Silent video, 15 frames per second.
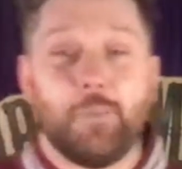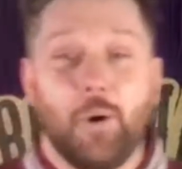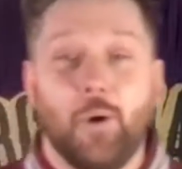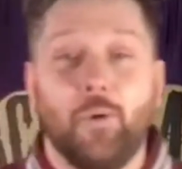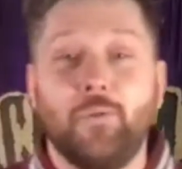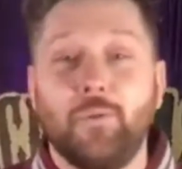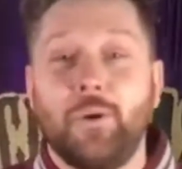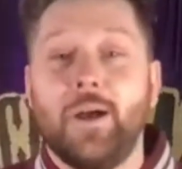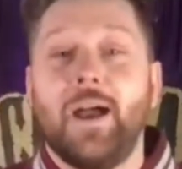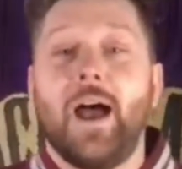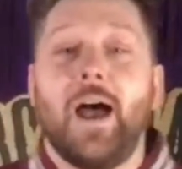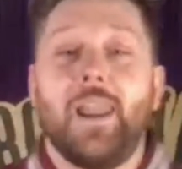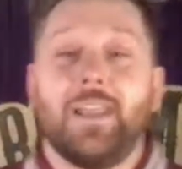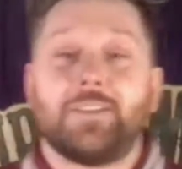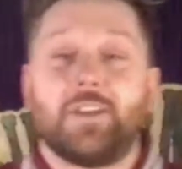ball,
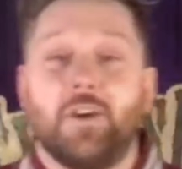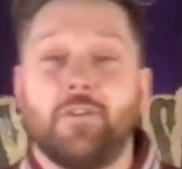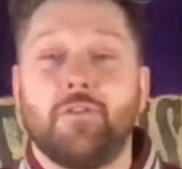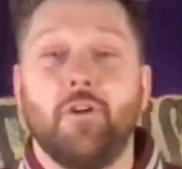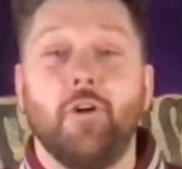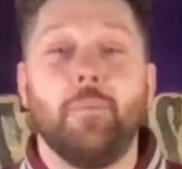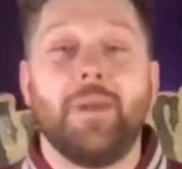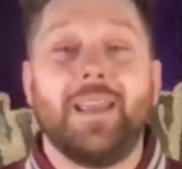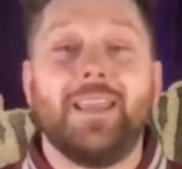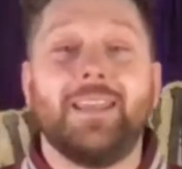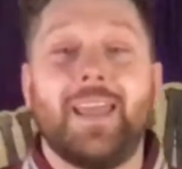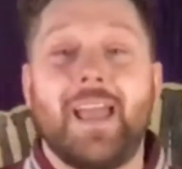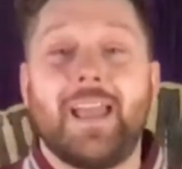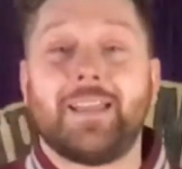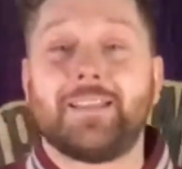and let's go thumb,
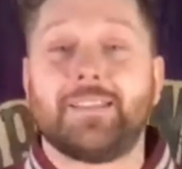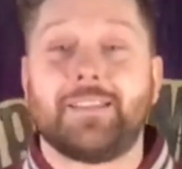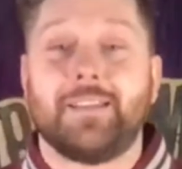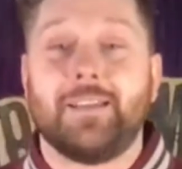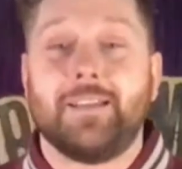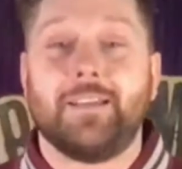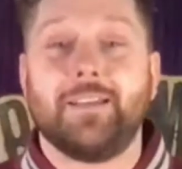index,